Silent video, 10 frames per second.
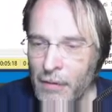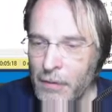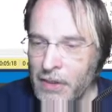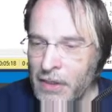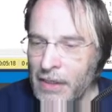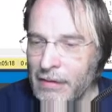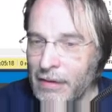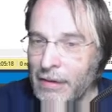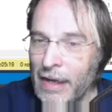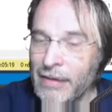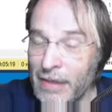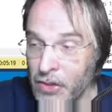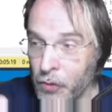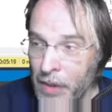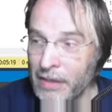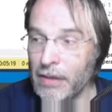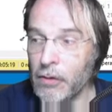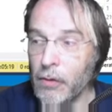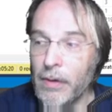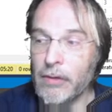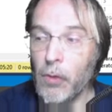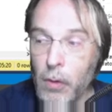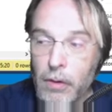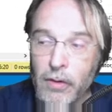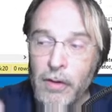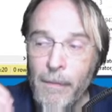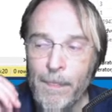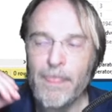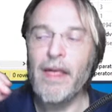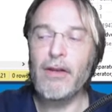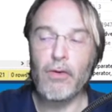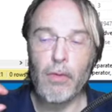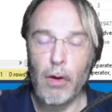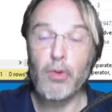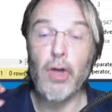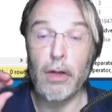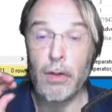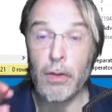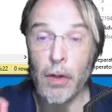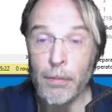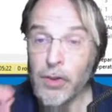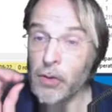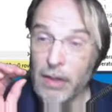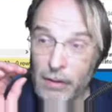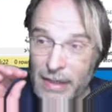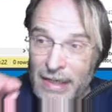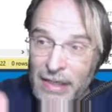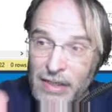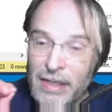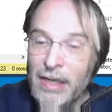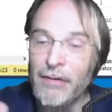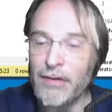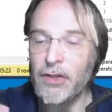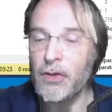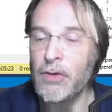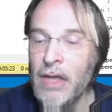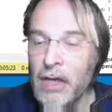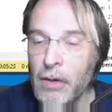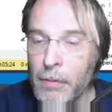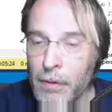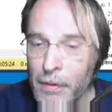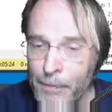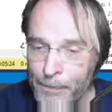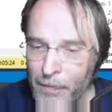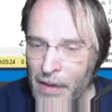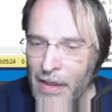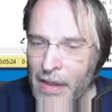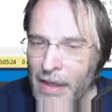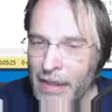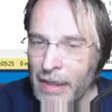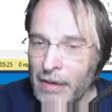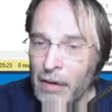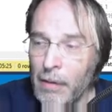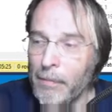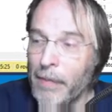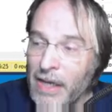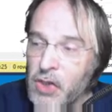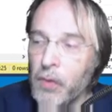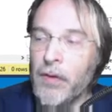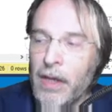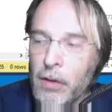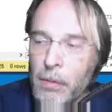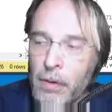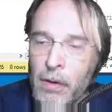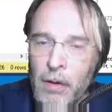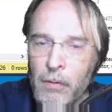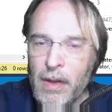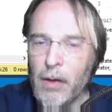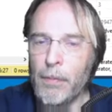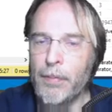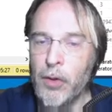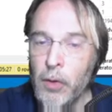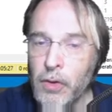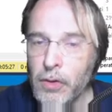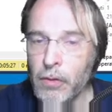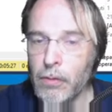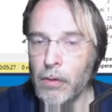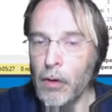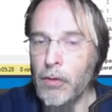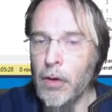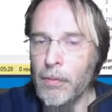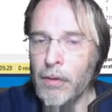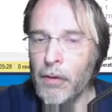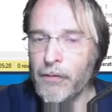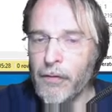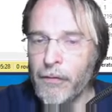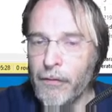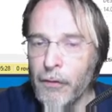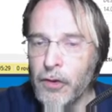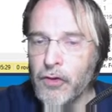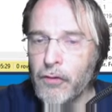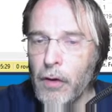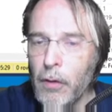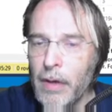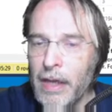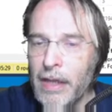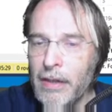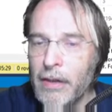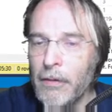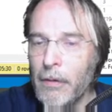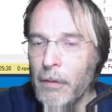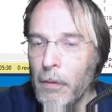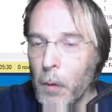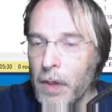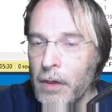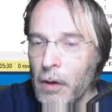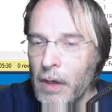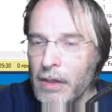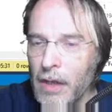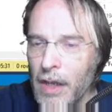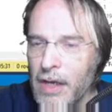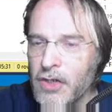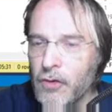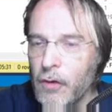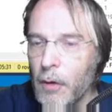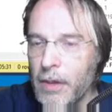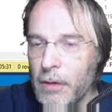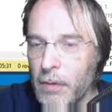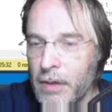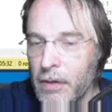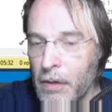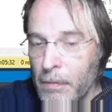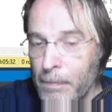We see that the data is read in the correct order, then the rows are numbered, so they are each given a unique number. And then, based on that number, we compute the row number of the first row in the uh, window and the last row in the window.